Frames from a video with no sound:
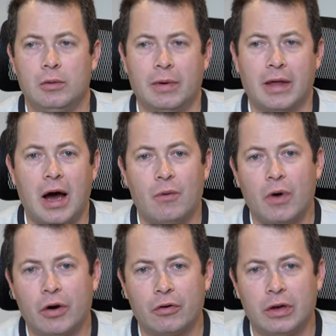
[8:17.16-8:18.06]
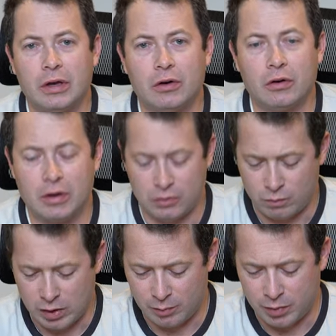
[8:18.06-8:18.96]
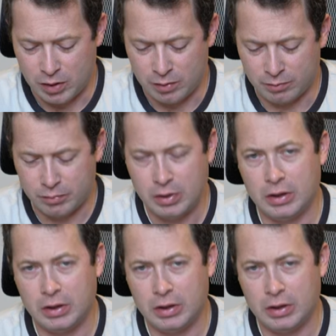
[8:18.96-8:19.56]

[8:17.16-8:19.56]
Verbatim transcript: by the hot water heater and the well pump